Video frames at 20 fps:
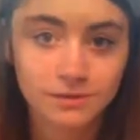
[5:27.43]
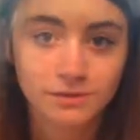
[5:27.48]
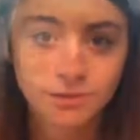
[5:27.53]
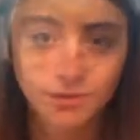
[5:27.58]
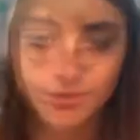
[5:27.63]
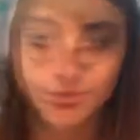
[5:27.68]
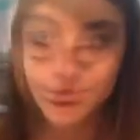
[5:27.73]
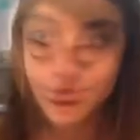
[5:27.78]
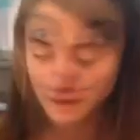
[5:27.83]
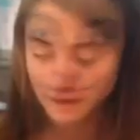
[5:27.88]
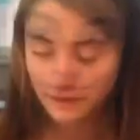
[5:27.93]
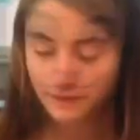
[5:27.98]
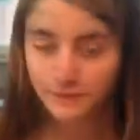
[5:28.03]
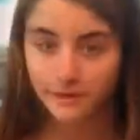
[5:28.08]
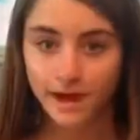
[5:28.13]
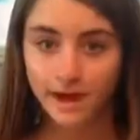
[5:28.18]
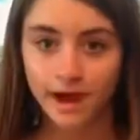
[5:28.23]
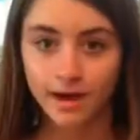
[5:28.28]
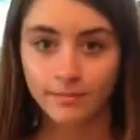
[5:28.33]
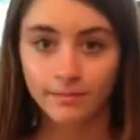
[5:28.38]
This is
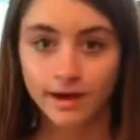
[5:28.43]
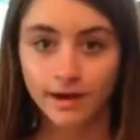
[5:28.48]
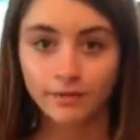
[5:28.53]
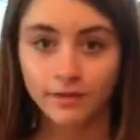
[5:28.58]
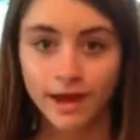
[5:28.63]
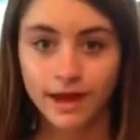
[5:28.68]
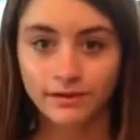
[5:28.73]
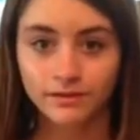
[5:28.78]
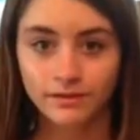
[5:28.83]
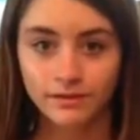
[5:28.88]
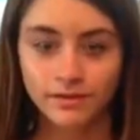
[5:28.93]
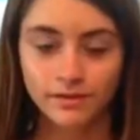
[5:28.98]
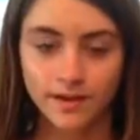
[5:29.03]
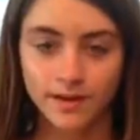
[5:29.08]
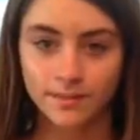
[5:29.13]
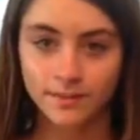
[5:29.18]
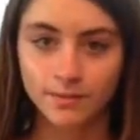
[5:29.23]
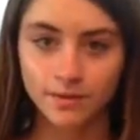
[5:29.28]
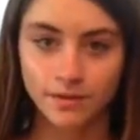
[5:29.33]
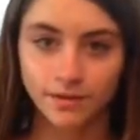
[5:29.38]
now my last
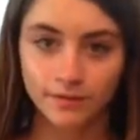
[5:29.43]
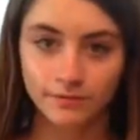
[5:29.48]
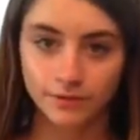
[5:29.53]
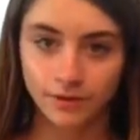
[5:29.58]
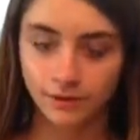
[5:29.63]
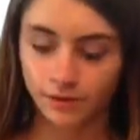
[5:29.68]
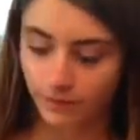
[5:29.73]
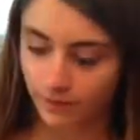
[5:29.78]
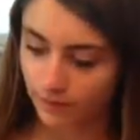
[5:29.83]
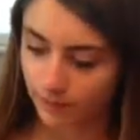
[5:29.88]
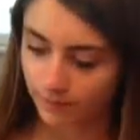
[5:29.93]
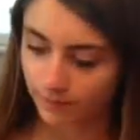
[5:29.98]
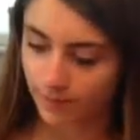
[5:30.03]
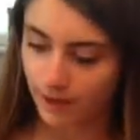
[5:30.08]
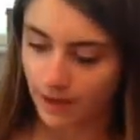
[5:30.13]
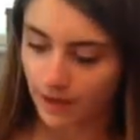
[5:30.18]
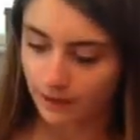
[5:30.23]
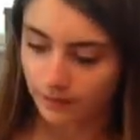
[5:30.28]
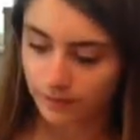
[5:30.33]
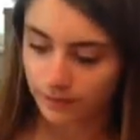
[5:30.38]
example of using a
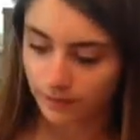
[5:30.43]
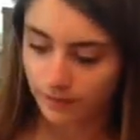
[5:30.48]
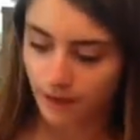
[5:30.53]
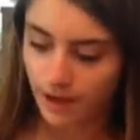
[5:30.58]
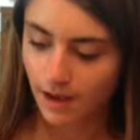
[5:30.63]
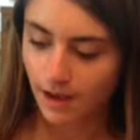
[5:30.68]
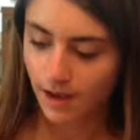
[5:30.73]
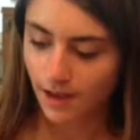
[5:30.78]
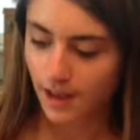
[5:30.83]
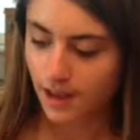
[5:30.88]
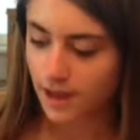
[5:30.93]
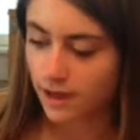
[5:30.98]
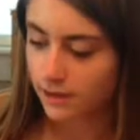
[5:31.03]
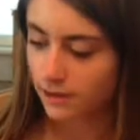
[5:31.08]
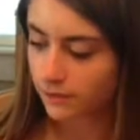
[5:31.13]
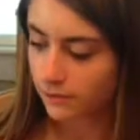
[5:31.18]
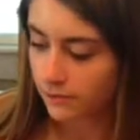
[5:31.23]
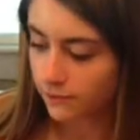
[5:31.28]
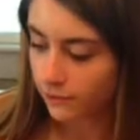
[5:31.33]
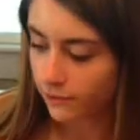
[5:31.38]
base,
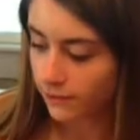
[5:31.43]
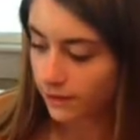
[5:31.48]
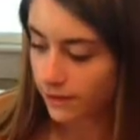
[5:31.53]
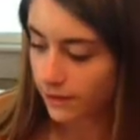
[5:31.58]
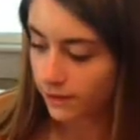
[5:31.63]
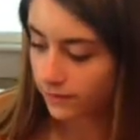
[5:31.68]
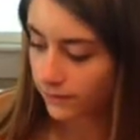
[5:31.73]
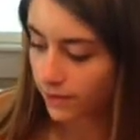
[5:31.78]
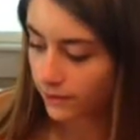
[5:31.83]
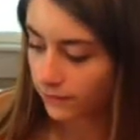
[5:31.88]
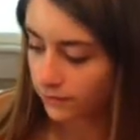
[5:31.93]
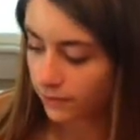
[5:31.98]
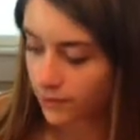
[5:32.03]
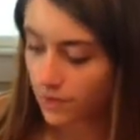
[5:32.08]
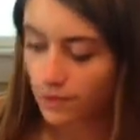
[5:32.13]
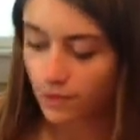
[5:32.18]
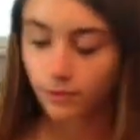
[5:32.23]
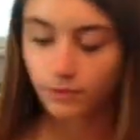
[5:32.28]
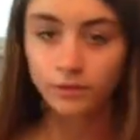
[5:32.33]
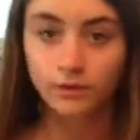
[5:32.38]
and for this I
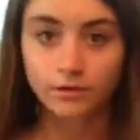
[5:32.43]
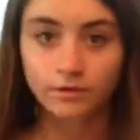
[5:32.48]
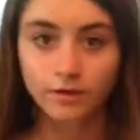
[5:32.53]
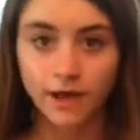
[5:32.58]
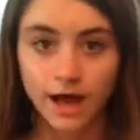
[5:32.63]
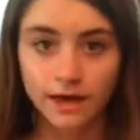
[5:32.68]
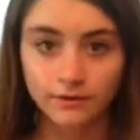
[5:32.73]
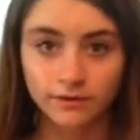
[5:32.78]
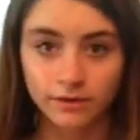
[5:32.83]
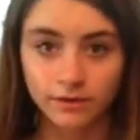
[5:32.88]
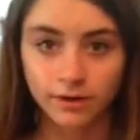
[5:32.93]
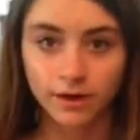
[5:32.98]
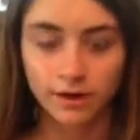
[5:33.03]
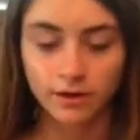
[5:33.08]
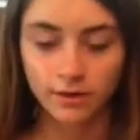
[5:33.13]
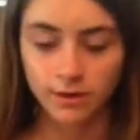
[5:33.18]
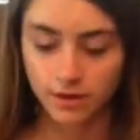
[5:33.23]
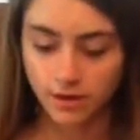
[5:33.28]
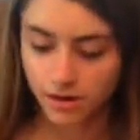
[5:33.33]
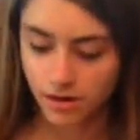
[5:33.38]
chose glass
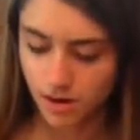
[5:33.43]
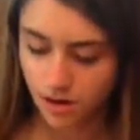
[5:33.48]
cleaner.